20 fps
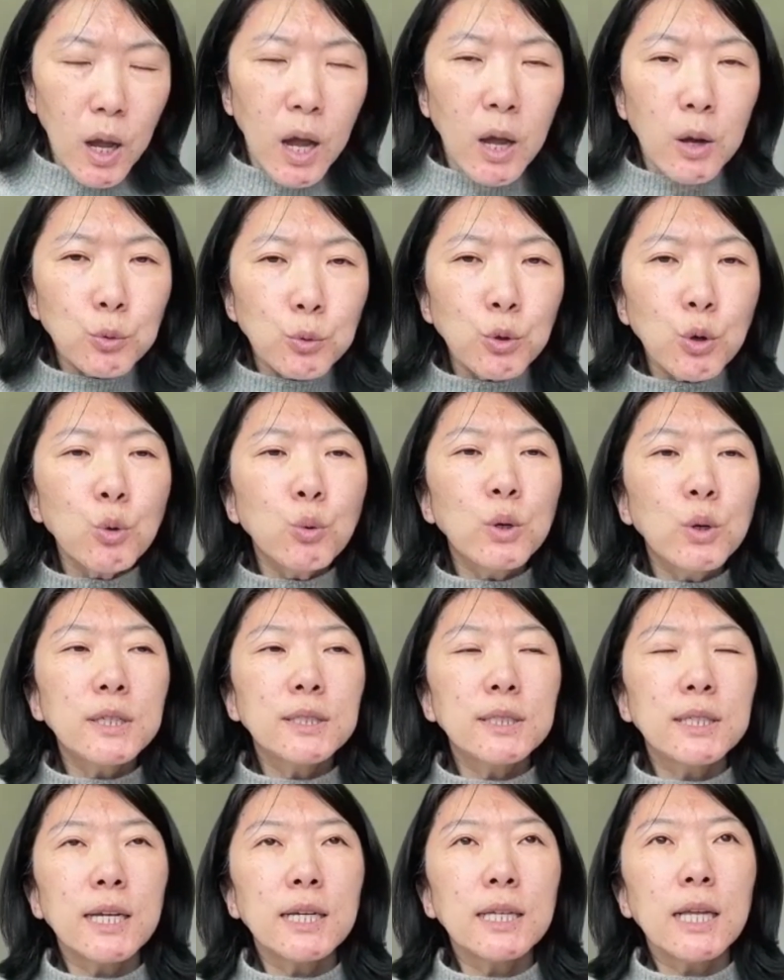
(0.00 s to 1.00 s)
Real world
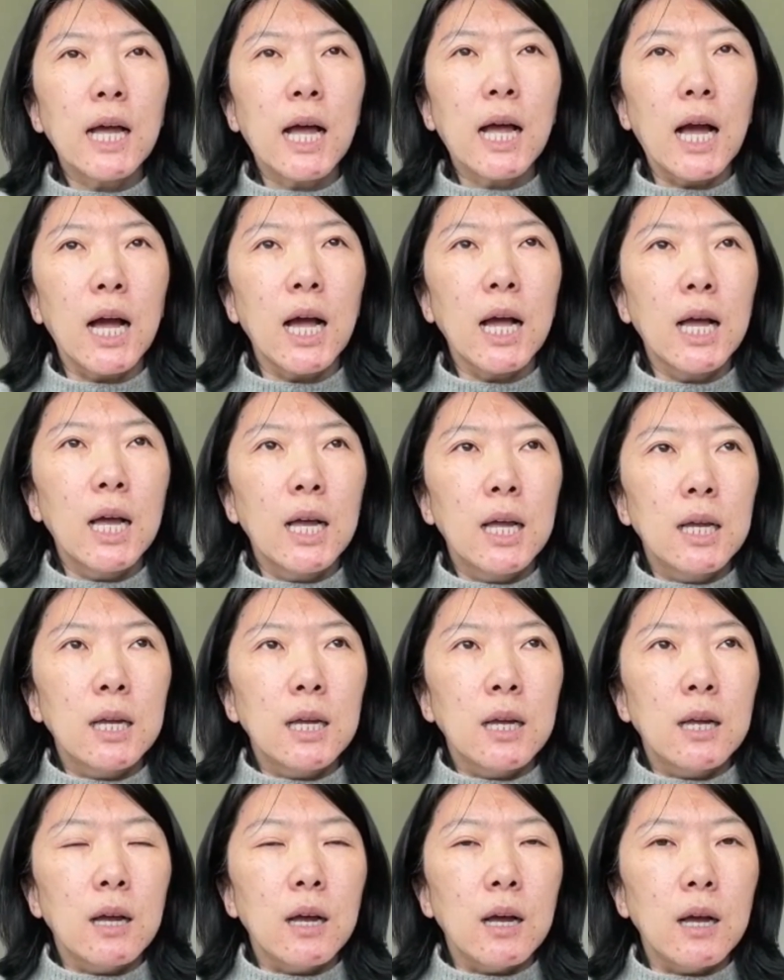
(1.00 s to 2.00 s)
data
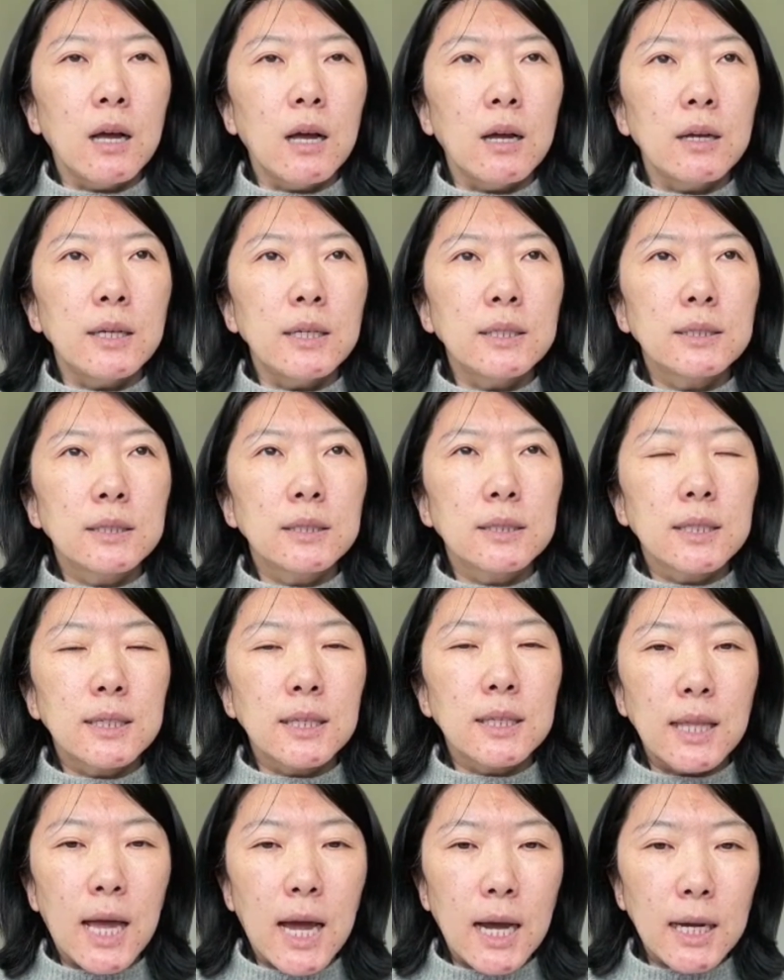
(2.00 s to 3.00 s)
is
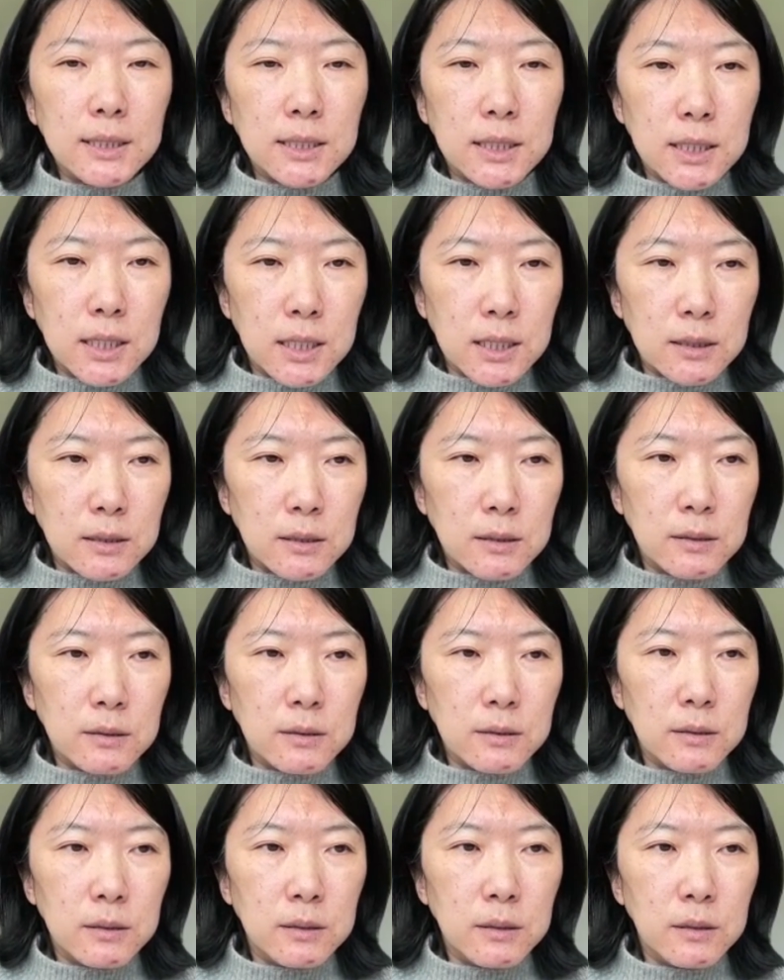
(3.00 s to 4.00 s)
collected
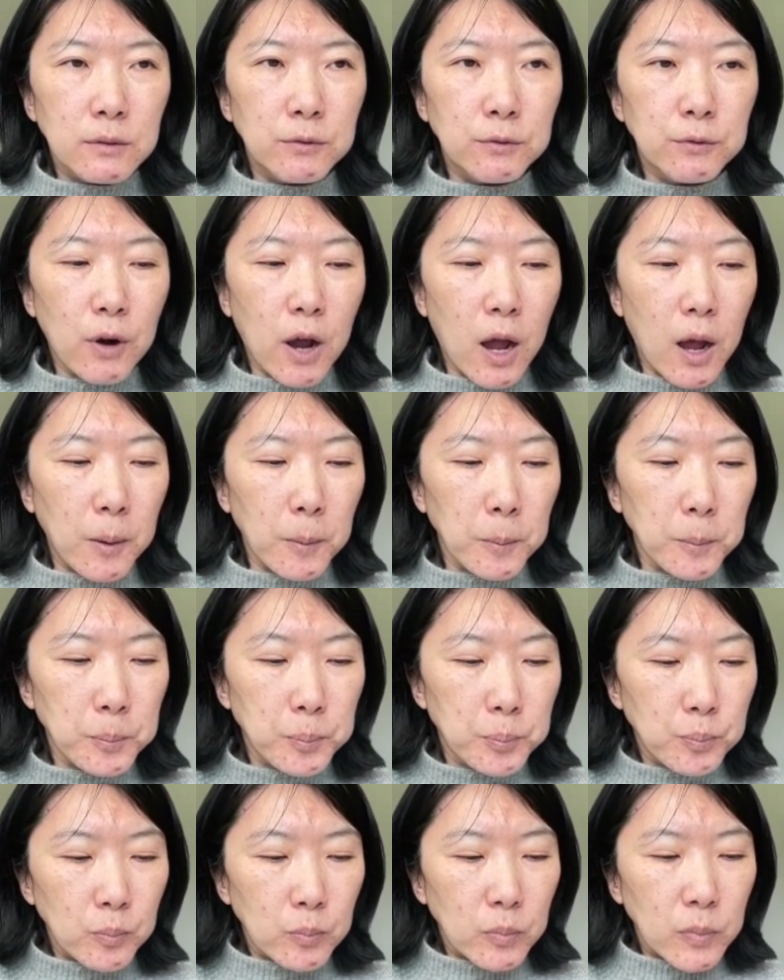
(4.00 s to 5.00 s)
from
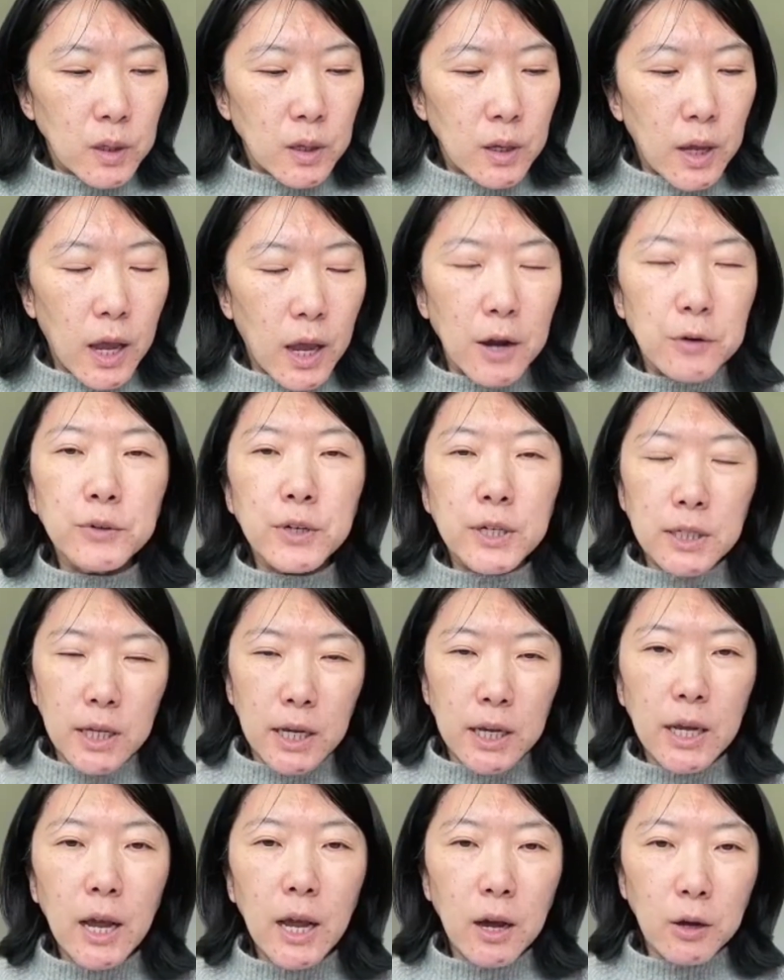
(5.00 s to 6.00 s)

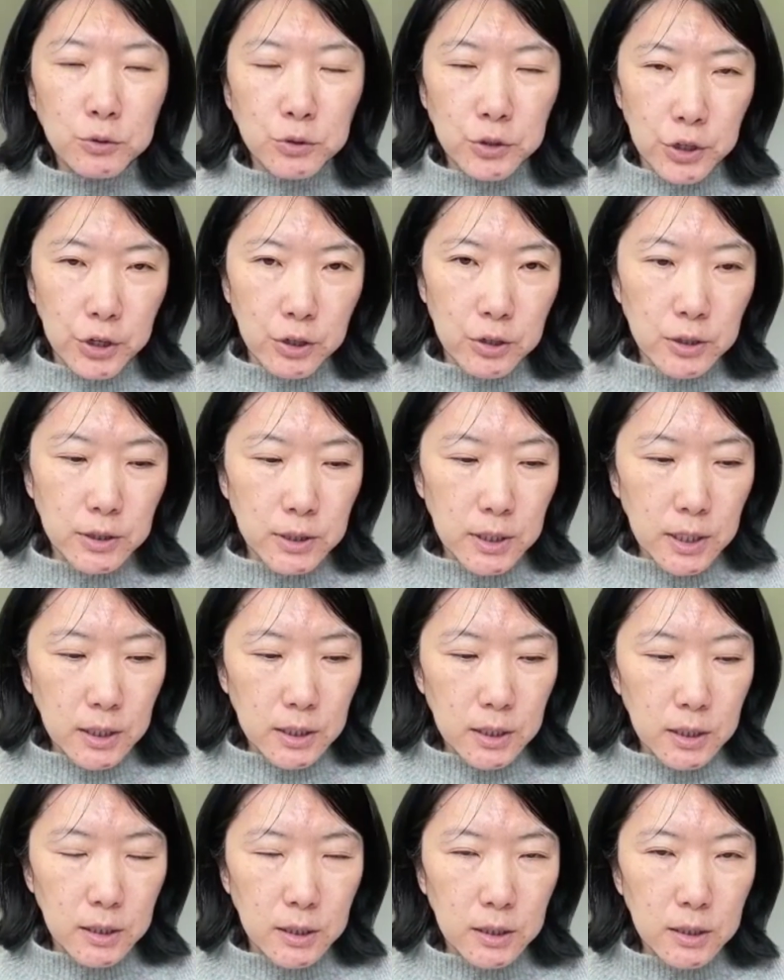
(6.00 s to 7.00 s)
everyday healthcare
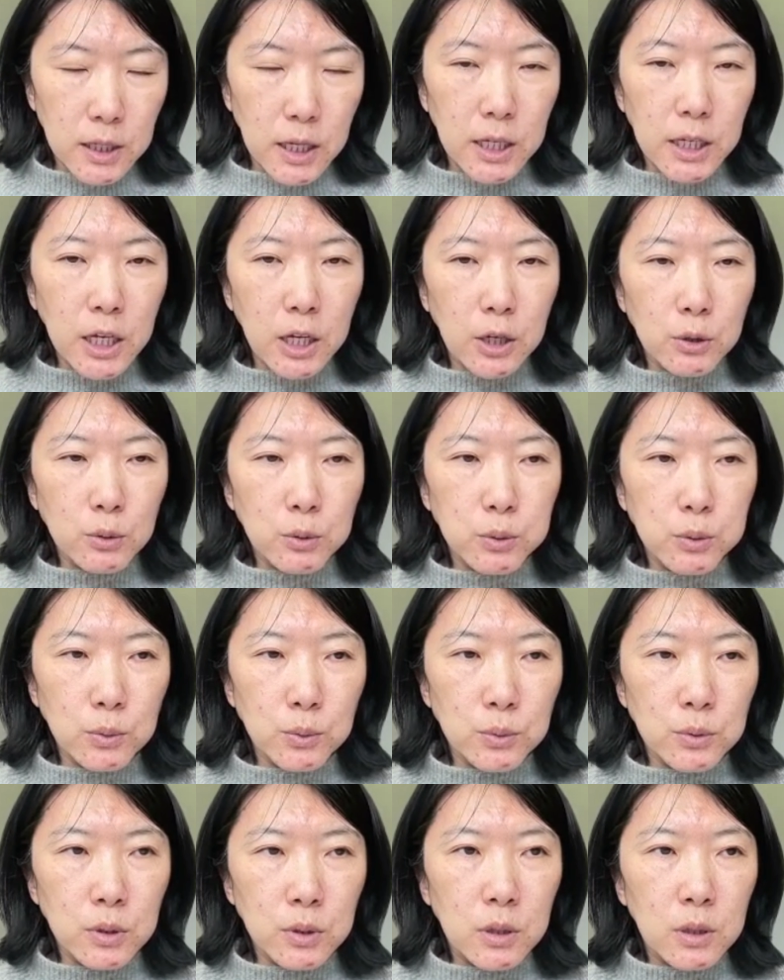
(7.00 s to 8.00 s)
setting. It
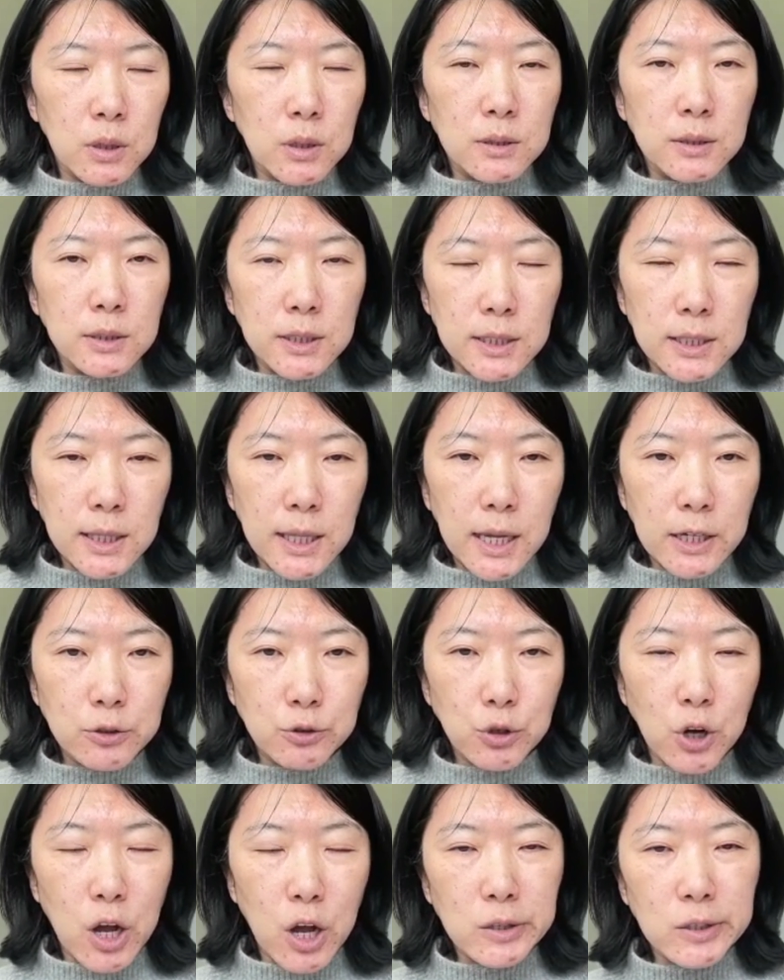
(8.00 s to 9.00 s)
includes the
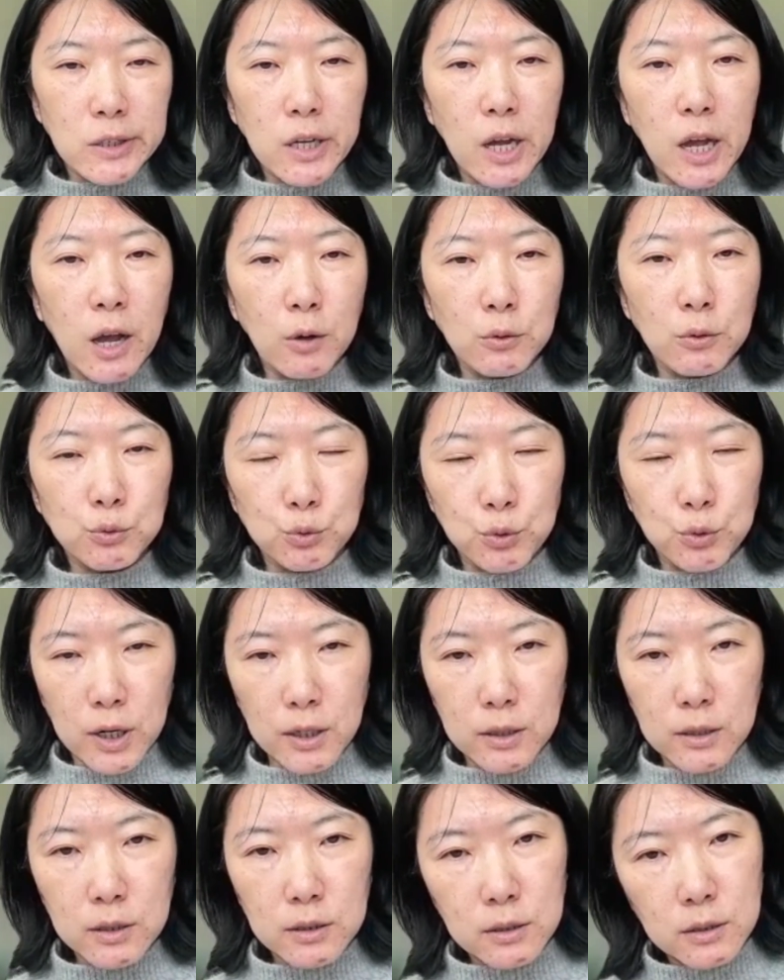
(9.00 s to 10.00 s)
electronic health
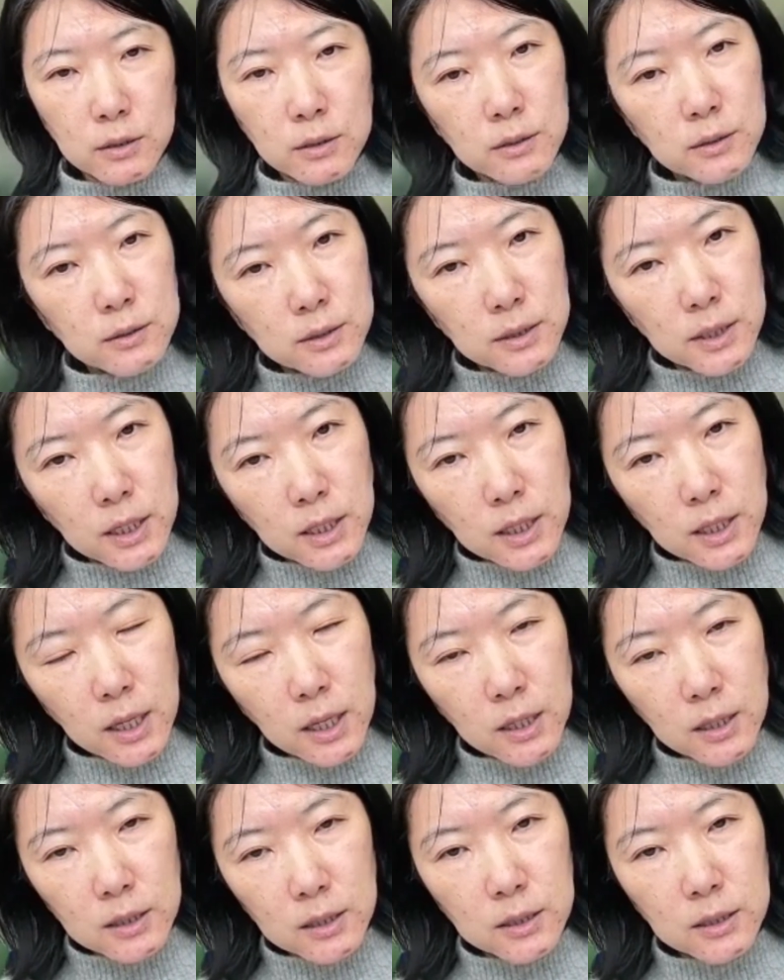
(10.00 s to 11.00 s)
record data.